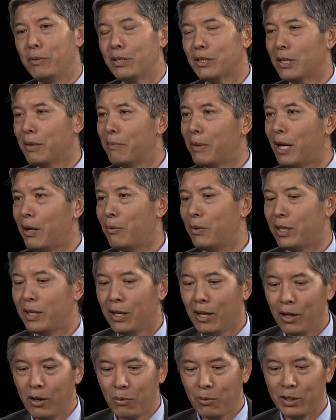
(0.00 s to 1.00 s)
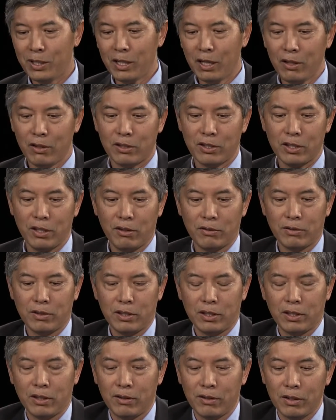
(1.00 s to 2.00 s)
But somehow we, we tell ourselves,
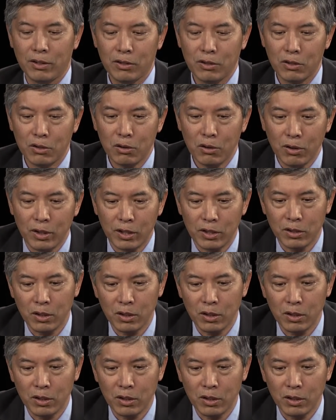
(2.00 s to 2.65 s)
you know, this story.